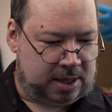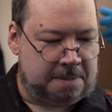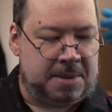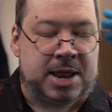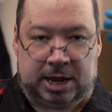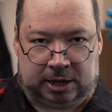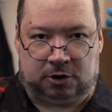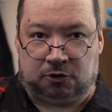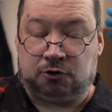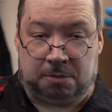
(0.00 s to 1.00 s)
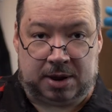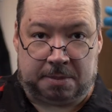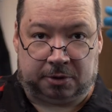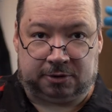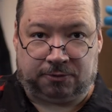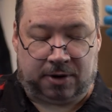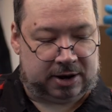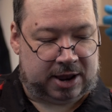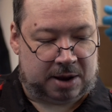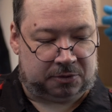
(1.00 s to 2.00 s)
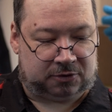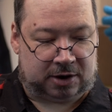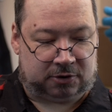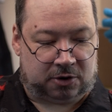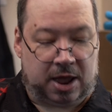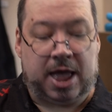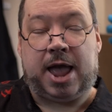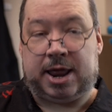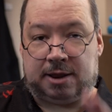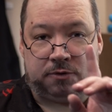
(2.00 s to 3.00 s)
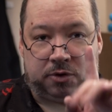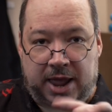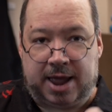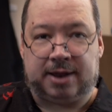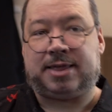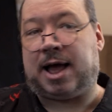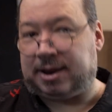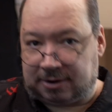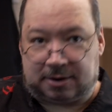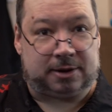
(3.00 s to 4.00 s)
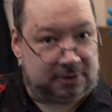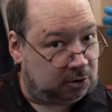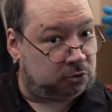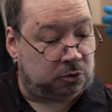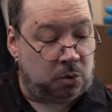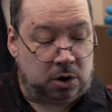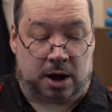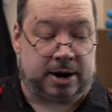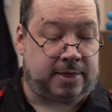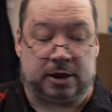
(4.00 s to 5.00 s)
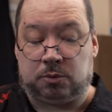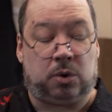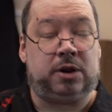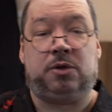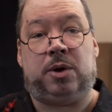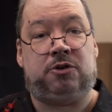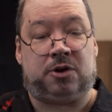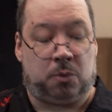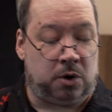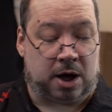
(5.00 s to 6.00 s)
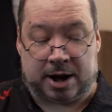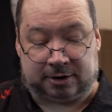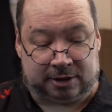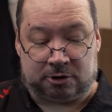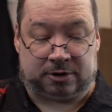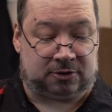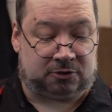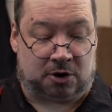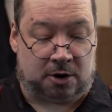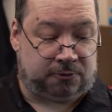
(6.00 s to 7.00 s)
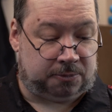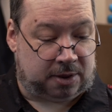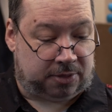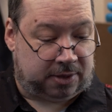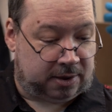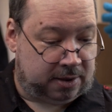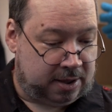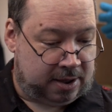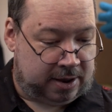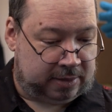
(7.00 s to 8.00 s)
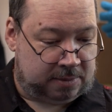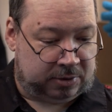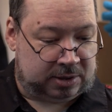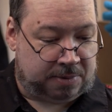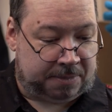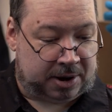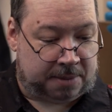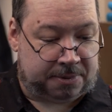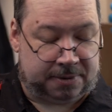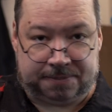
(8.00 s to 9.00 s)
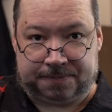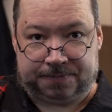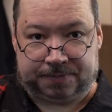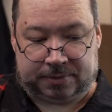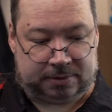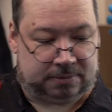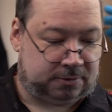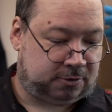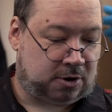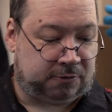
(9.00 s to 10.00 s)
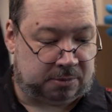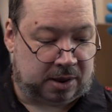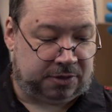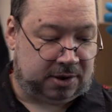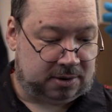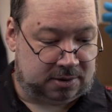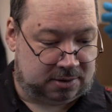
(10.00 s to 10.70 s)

immediately you should be able to find camera center. And if you can't, that is a skill to work on. And then one of the ways you can work on it is literally just start from nothing and then bring the puppet up. Start from nothing,